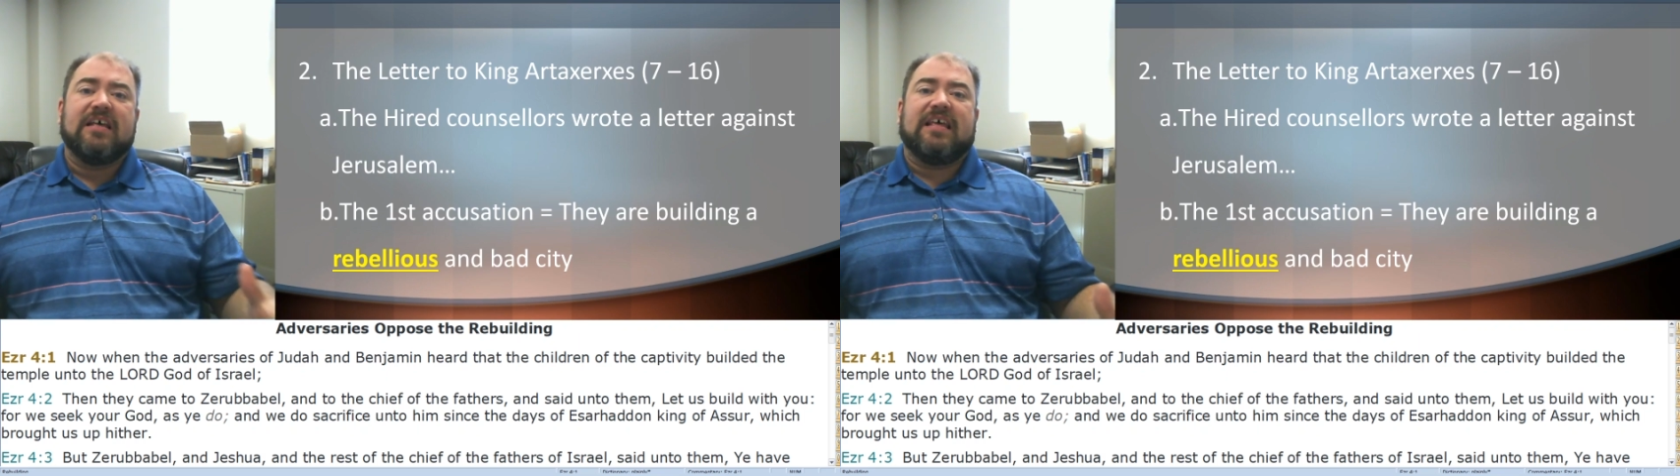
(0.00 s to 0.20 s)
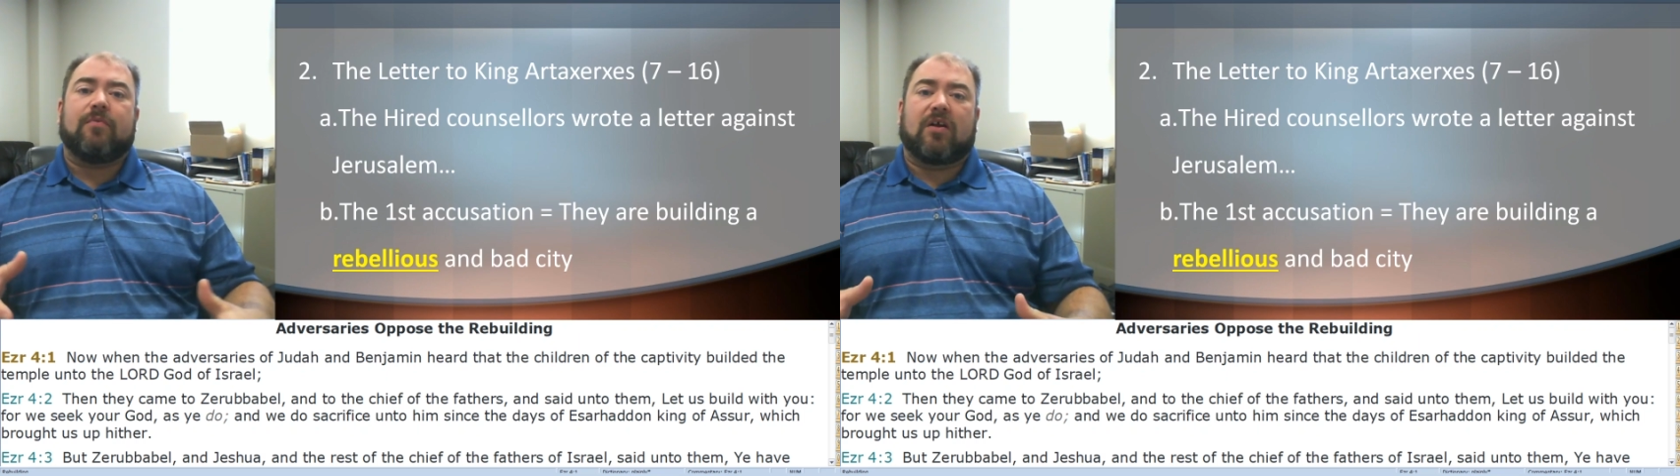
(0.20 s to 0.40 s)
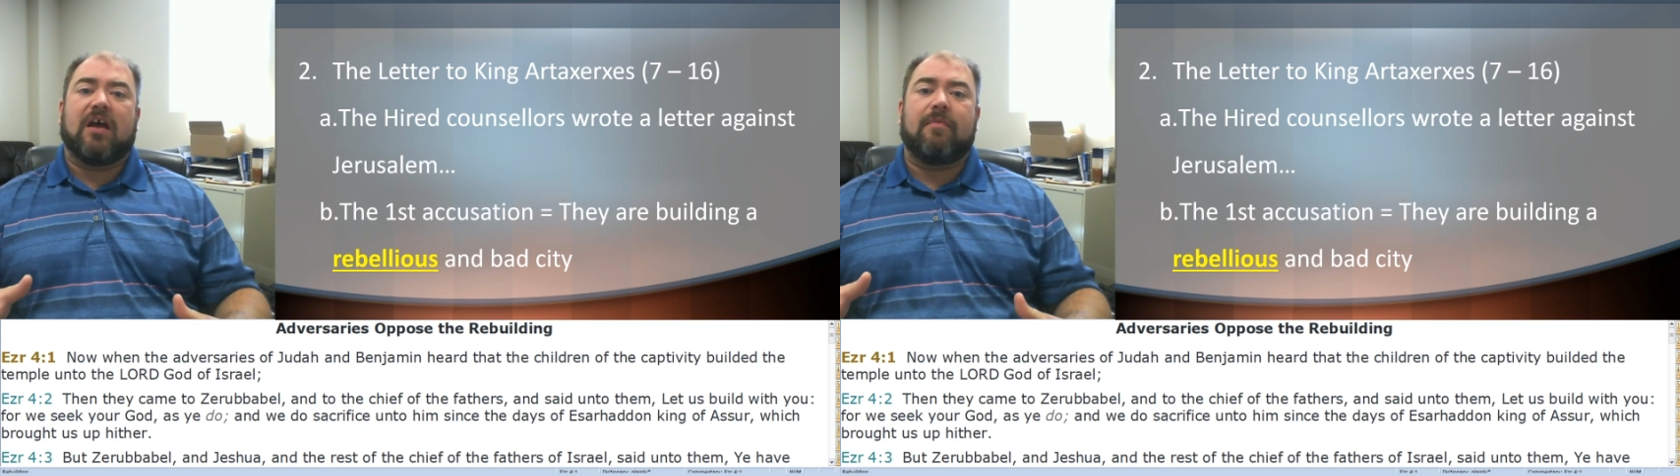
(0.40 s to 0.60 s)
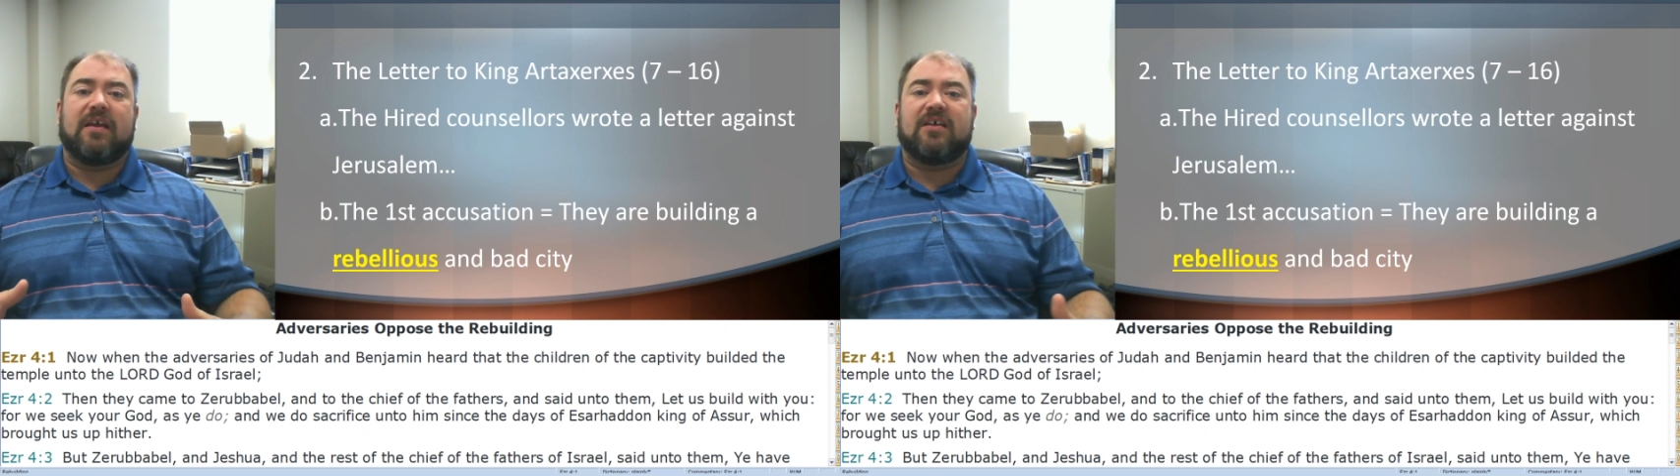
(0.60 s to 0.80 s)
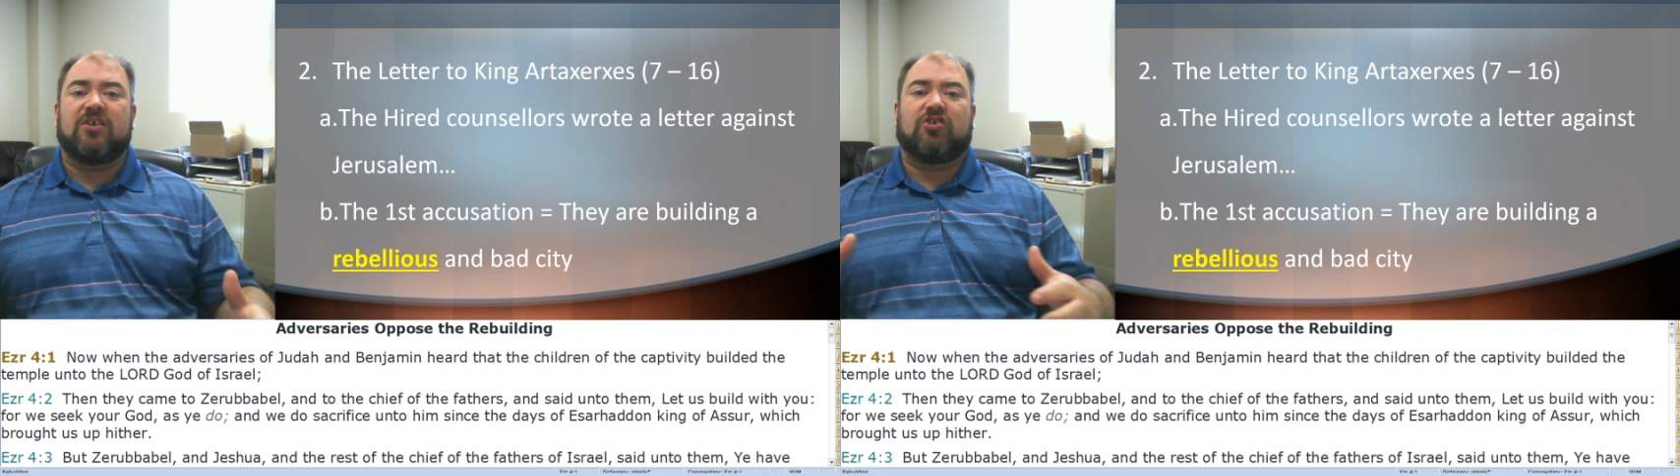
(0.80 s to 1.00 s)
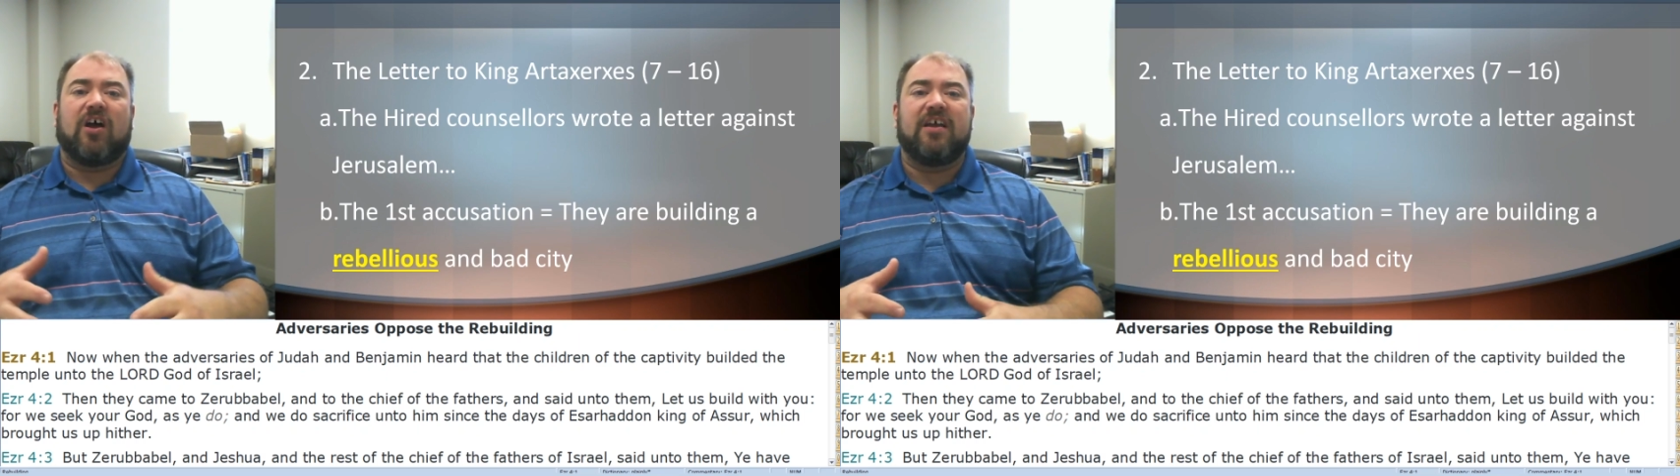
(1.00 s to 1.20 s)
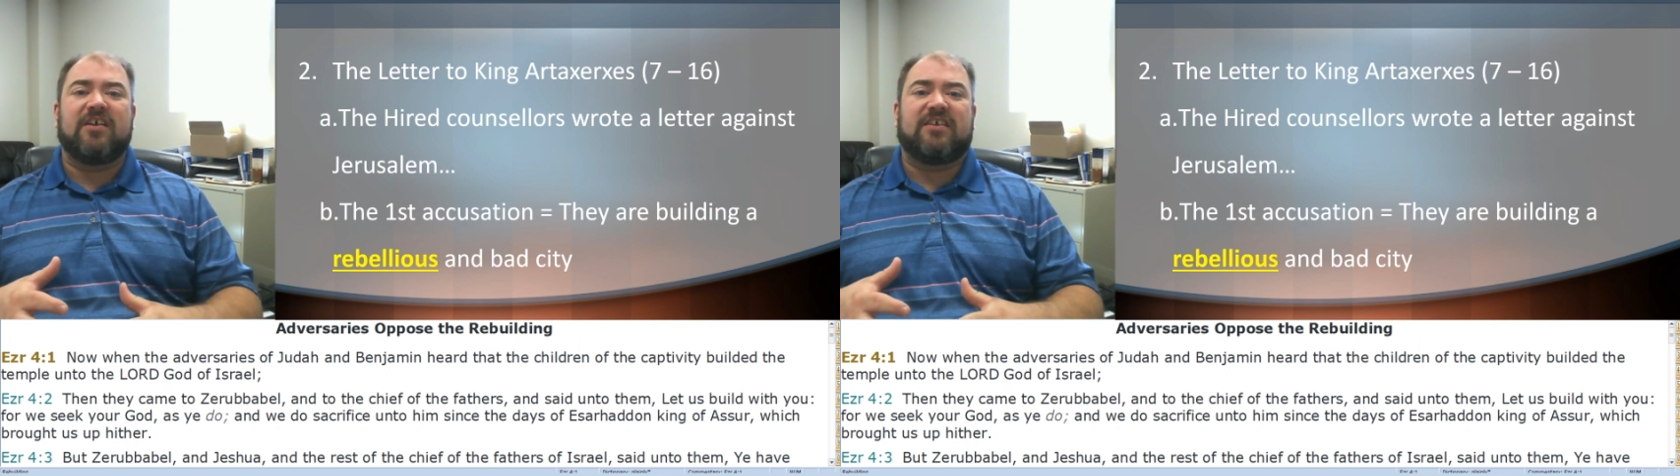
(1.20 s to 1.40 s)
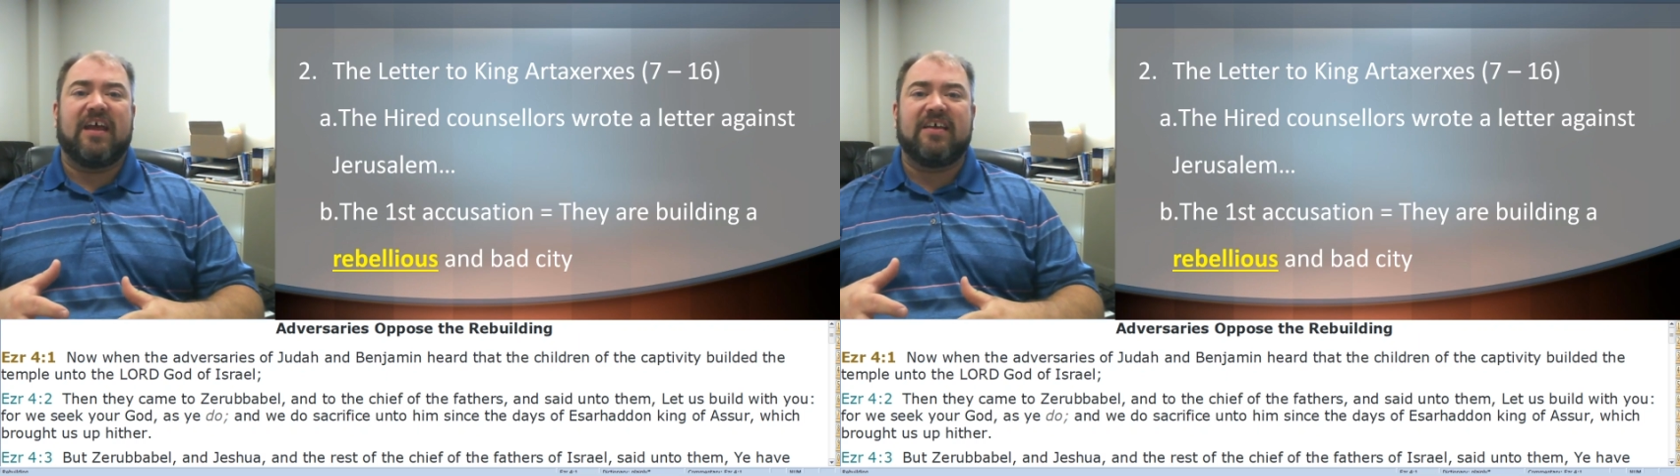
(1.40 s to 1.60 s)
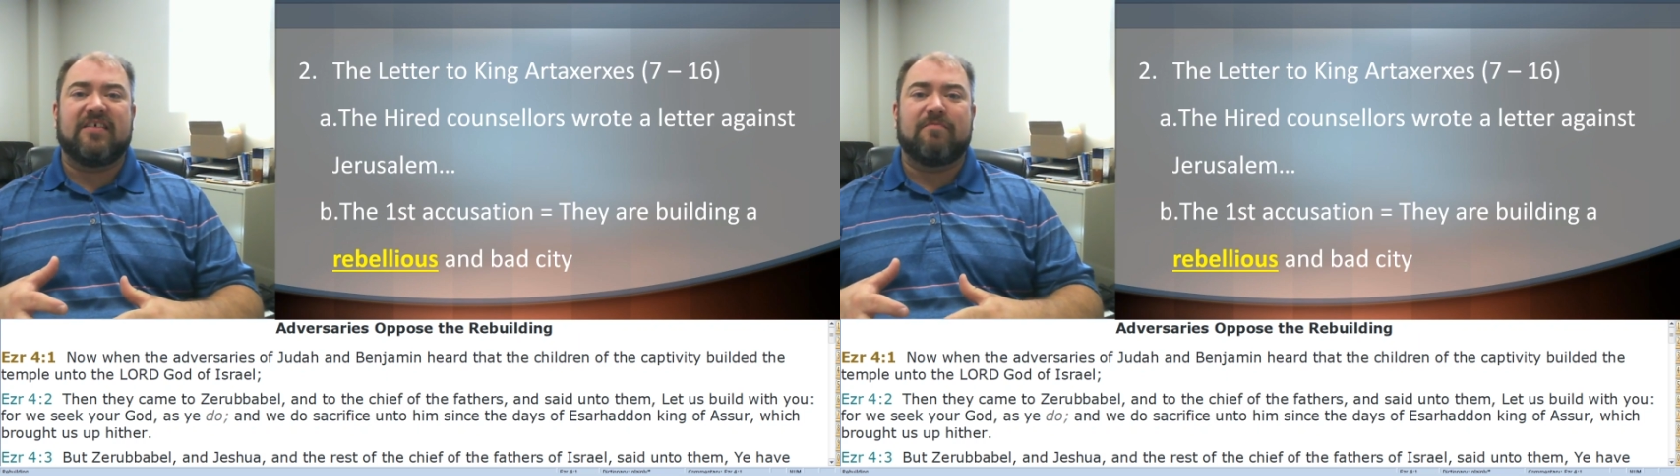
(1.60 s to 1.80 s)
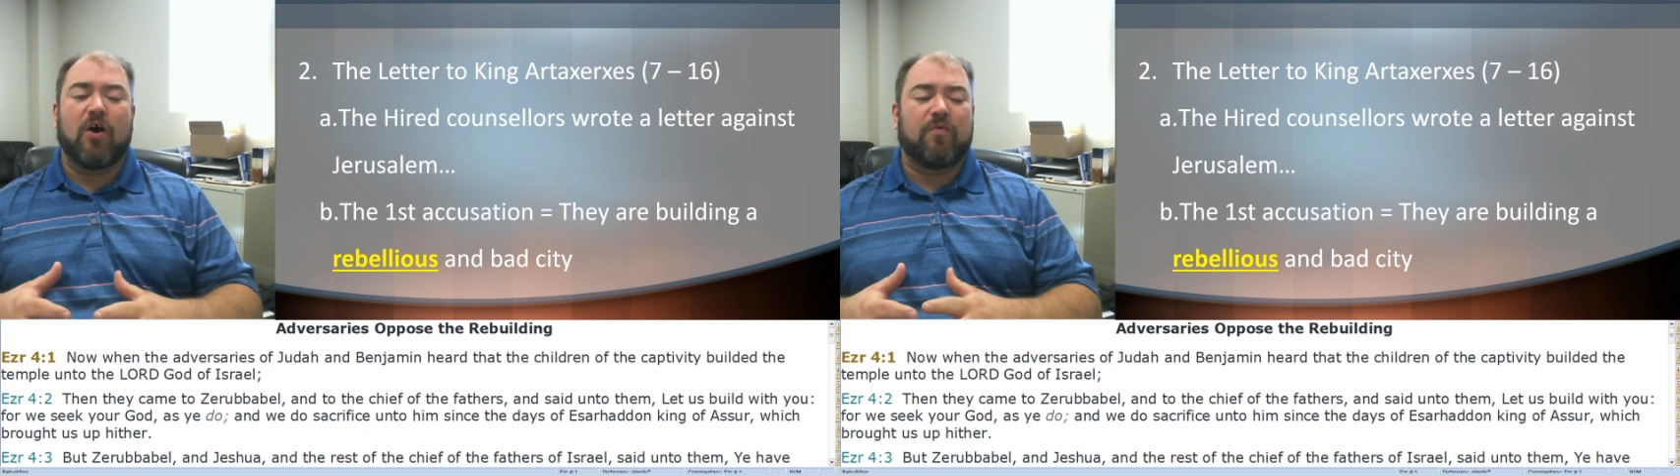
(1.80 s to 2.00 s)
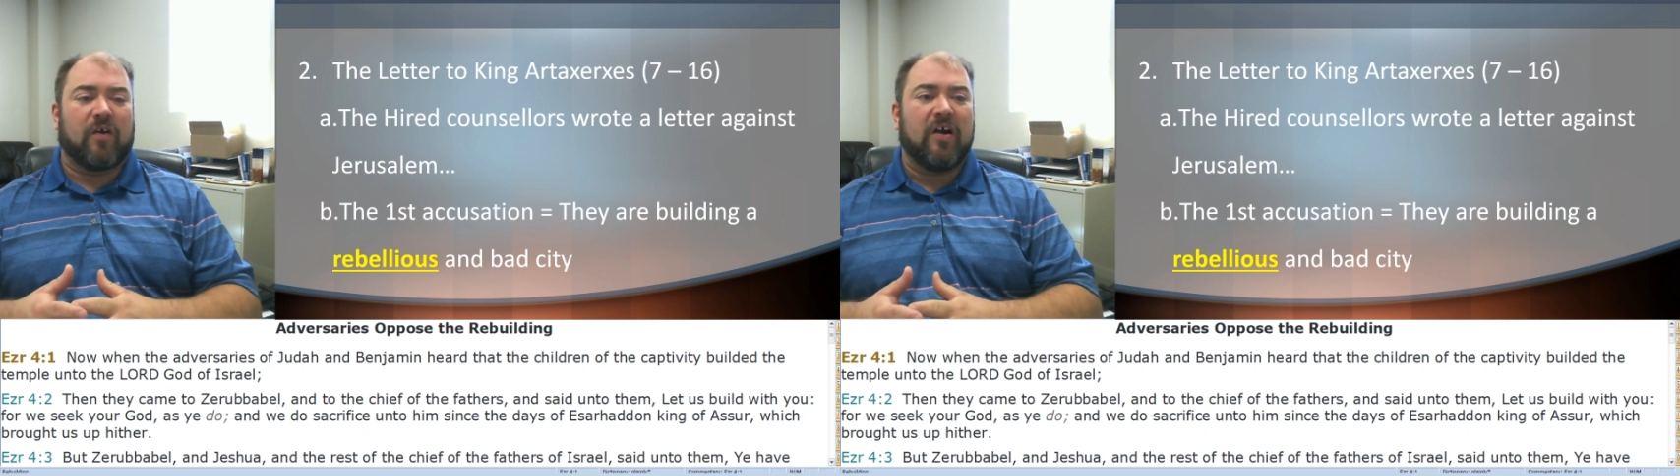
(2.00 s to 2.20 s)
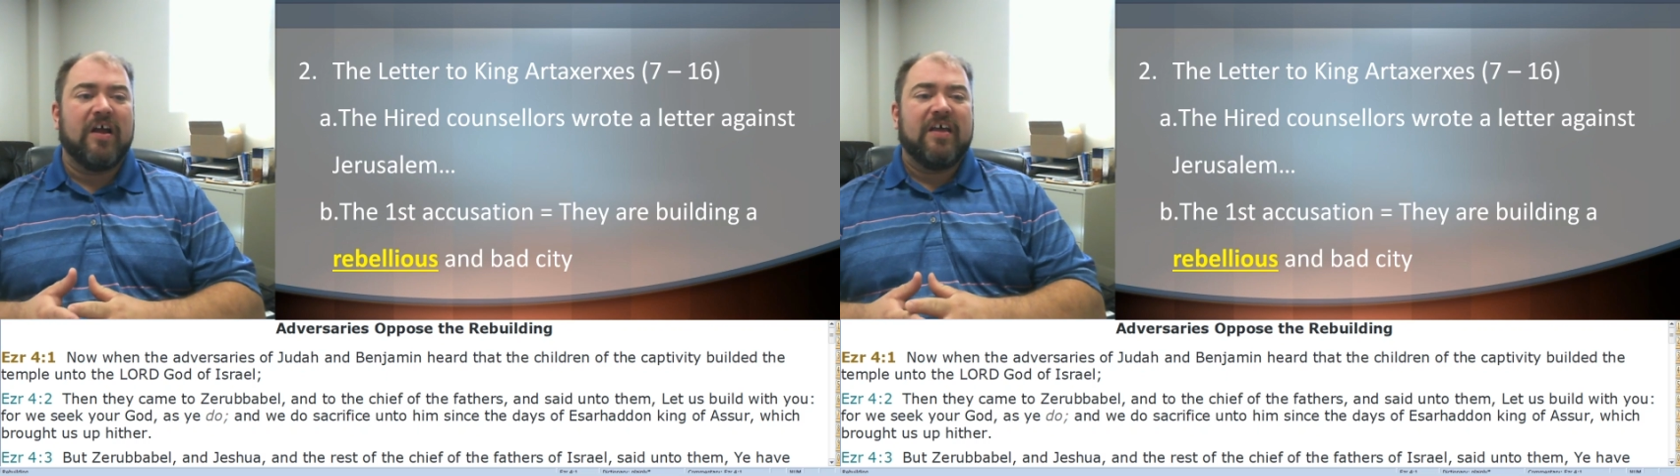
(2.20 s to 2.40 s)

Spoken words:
that were coming in and trying to take them over.